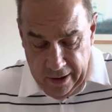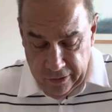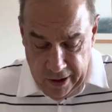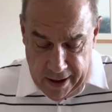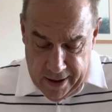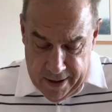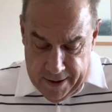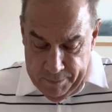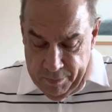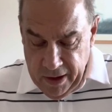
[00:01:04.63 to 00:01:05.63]
as he
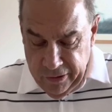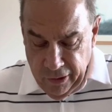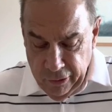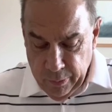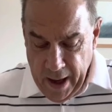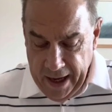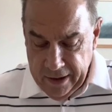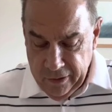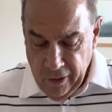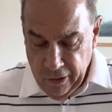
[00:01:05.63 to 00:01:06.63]
goes back
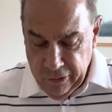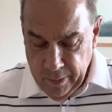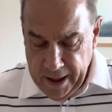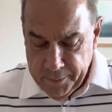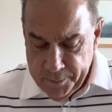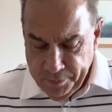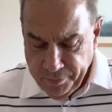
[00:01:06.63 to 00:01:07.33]
and talks about